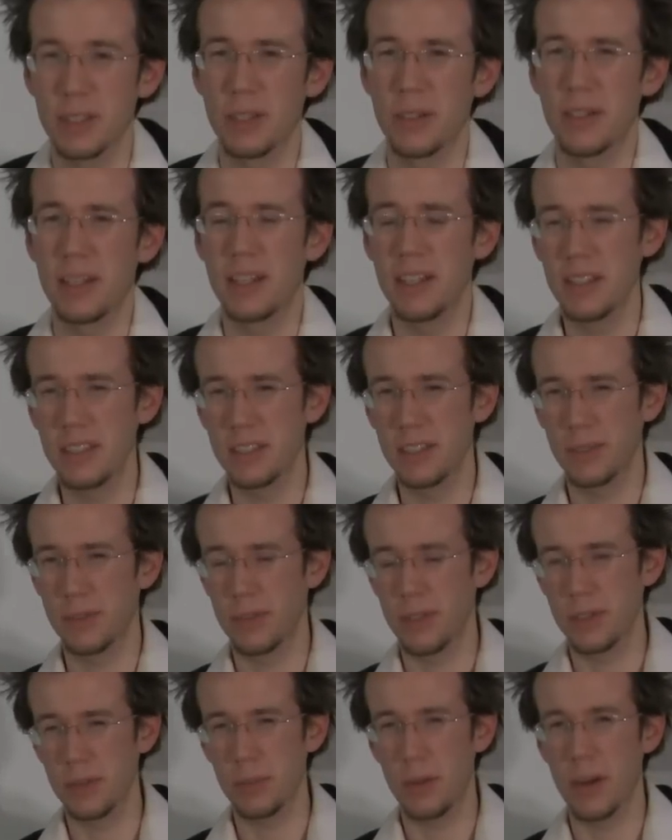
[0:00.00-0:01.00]
so here's the
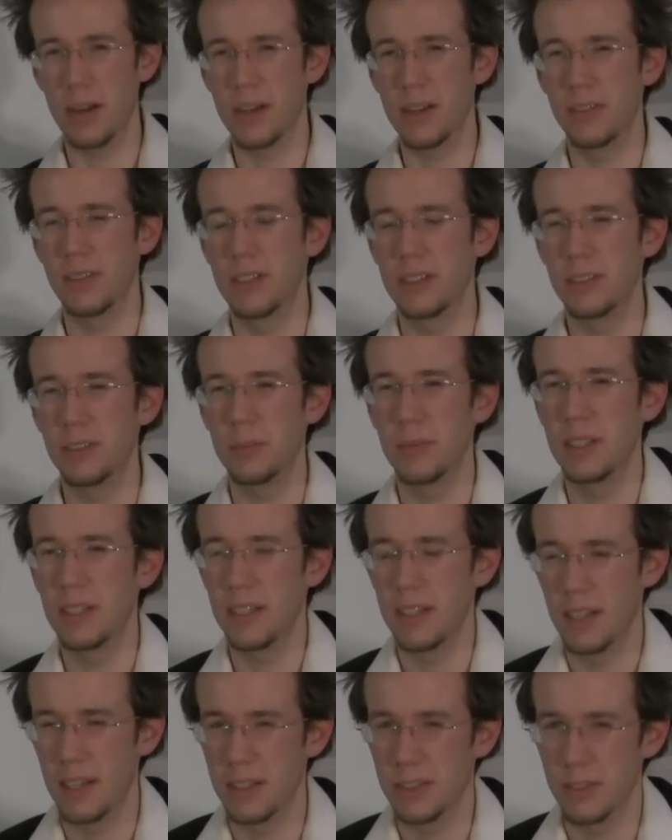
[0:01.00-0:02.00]
first part of
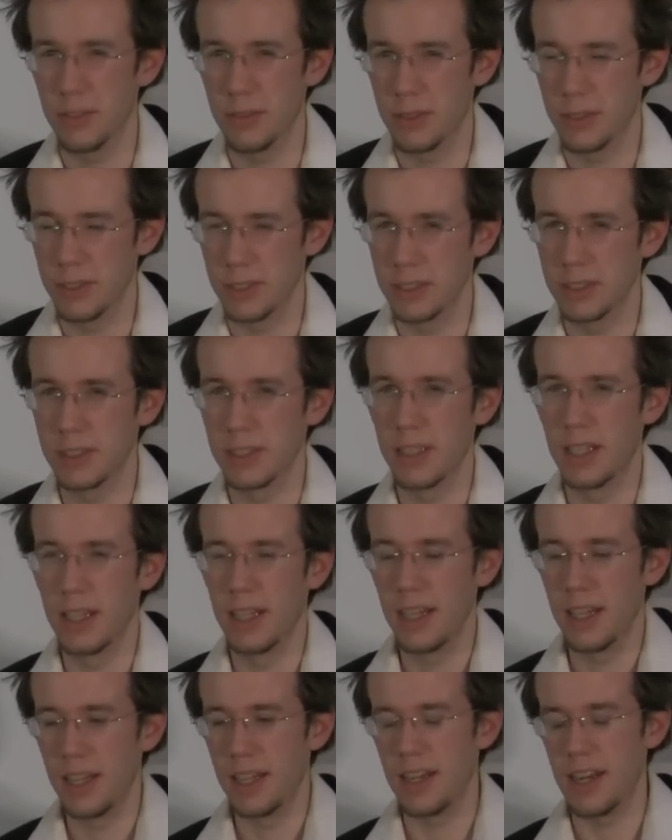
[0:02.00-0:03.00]
intermediate intervals.
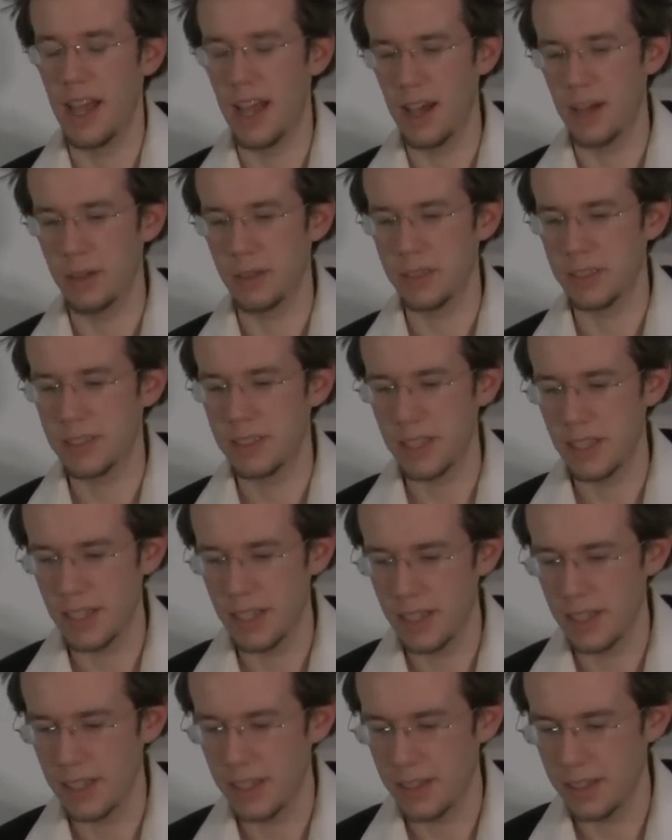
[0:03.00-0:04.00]
Now,
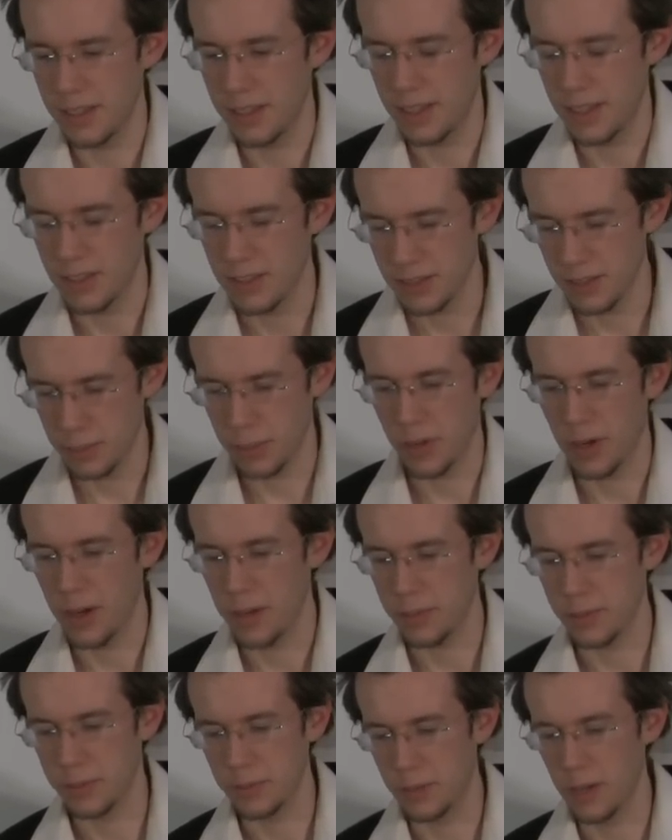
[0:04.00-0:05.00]
here's the
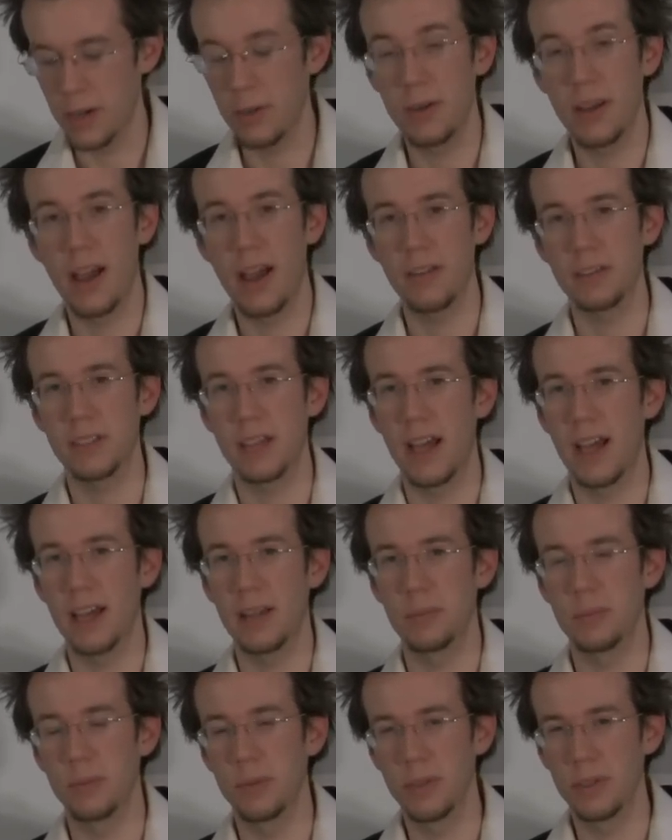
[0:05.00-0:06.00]
problem, why we have to
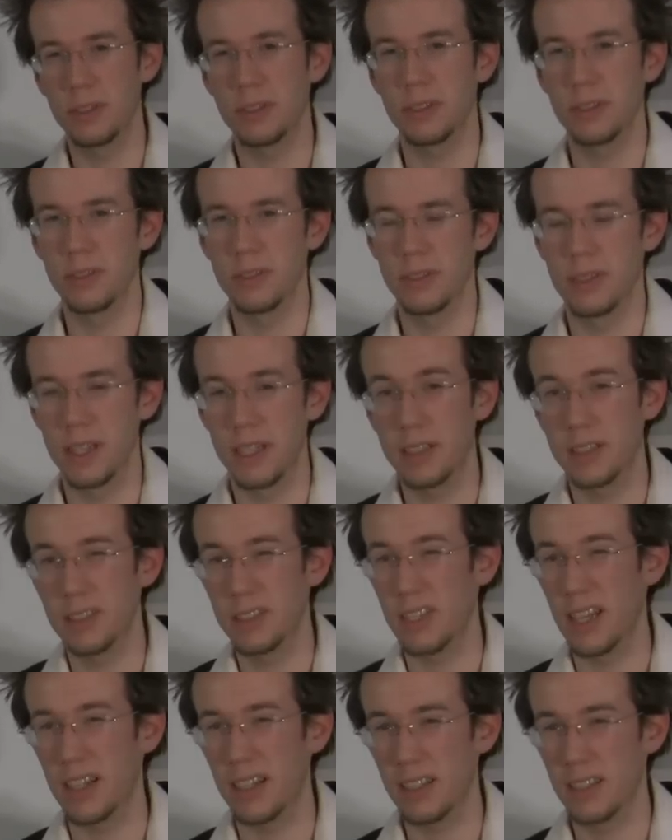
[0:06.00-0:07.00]
add more to like
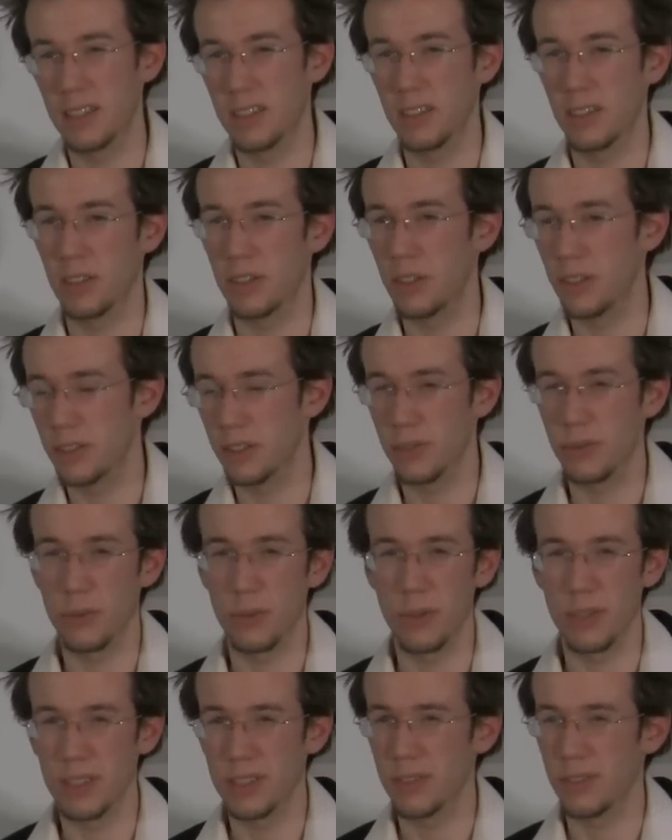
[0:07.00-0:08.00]
seconds, thirds,
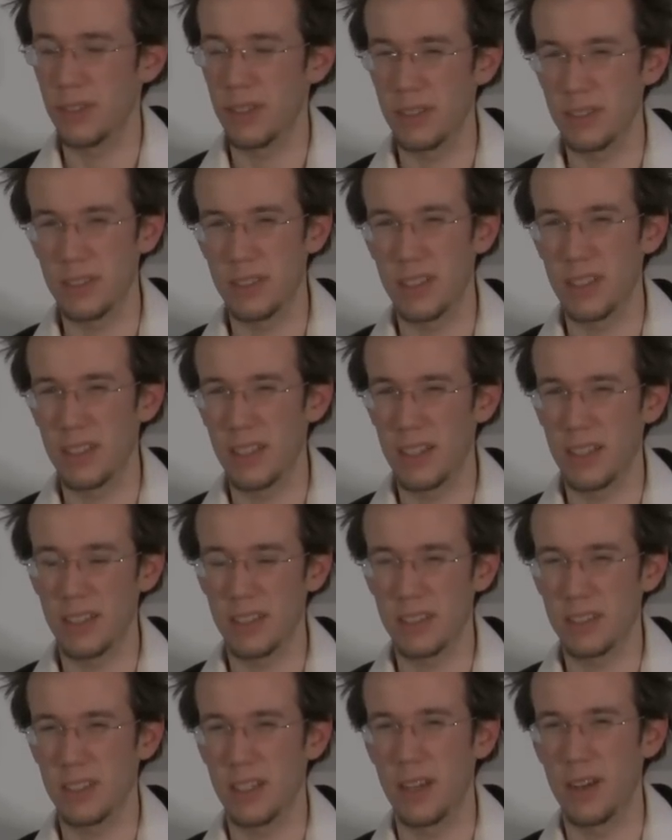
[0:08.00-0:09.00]
fourths, fifths, all that
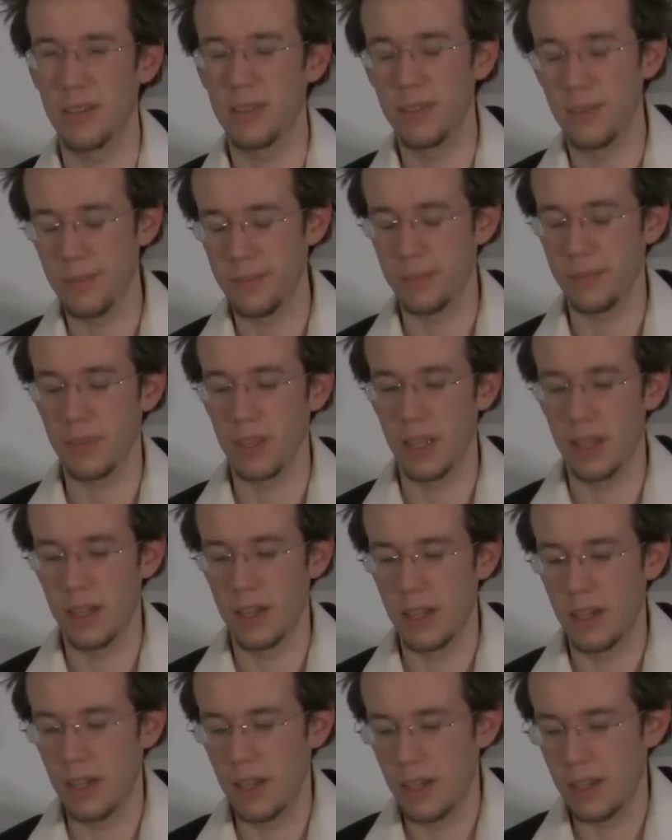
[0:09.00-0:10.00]
other stuff.
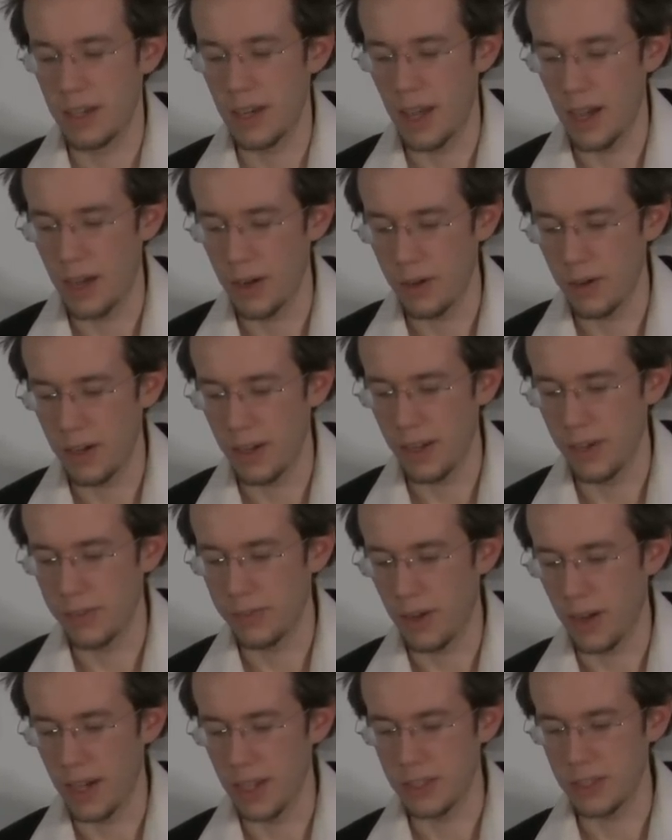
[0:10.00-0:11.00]
Now,
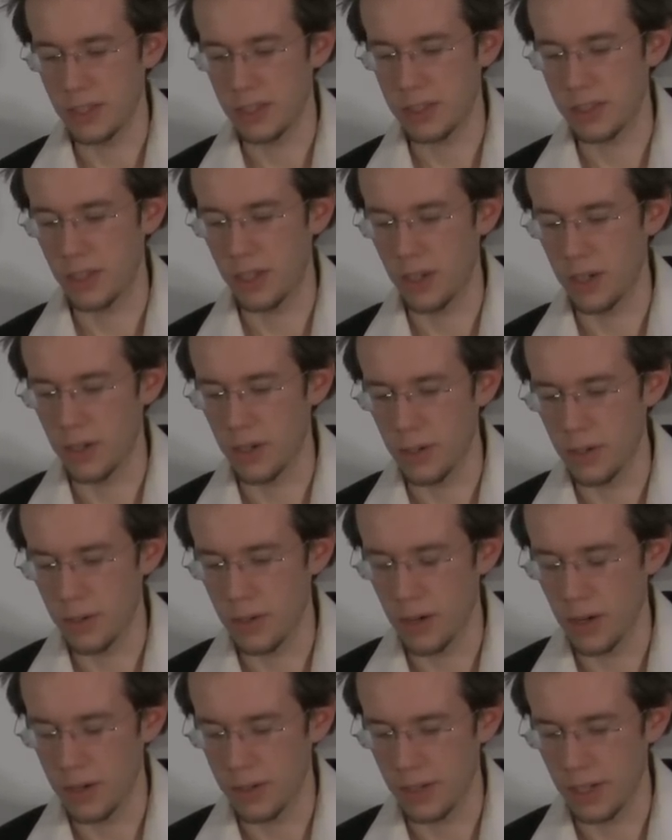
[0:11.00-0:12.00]
if I just
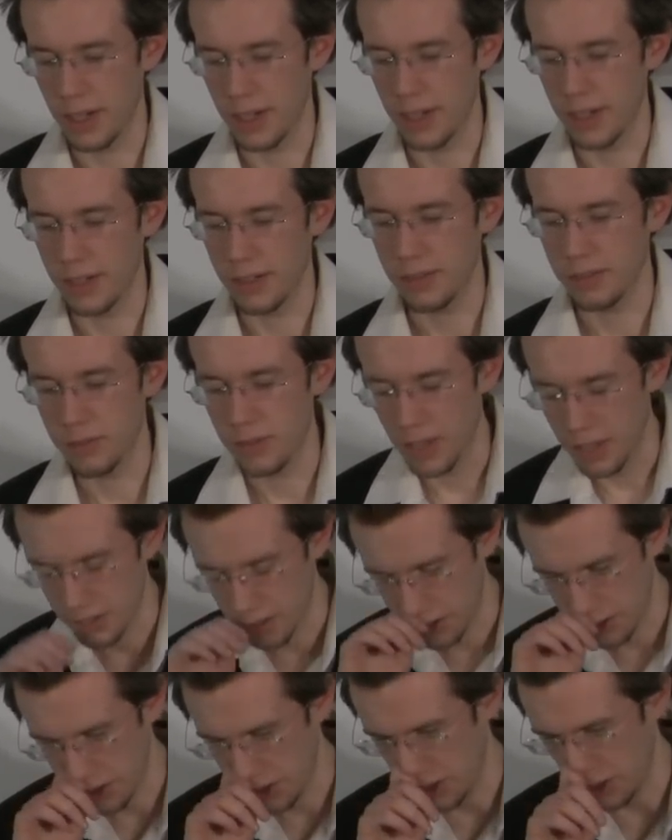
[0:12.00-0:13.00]
go, a
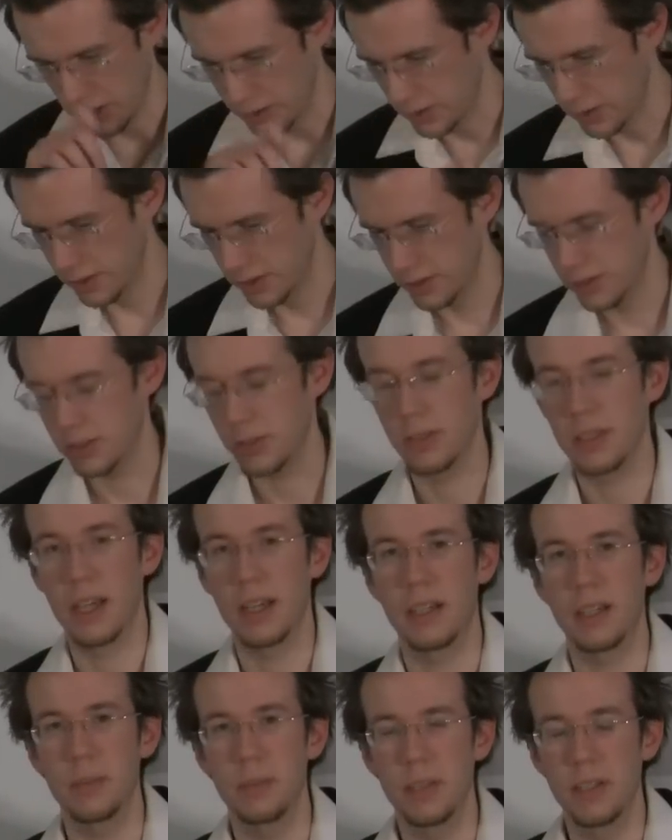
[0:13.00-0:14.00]
third, so
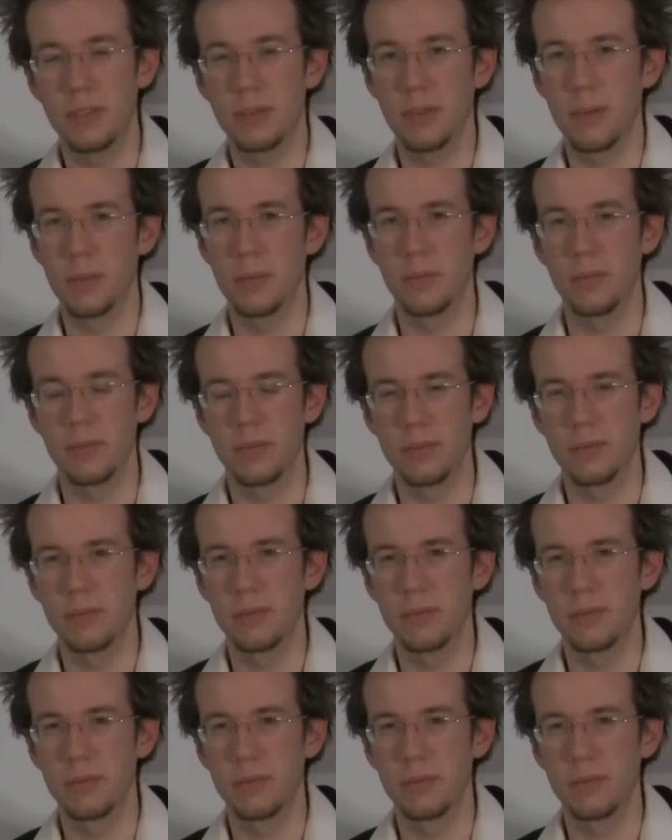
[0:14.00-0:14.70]
that could be from,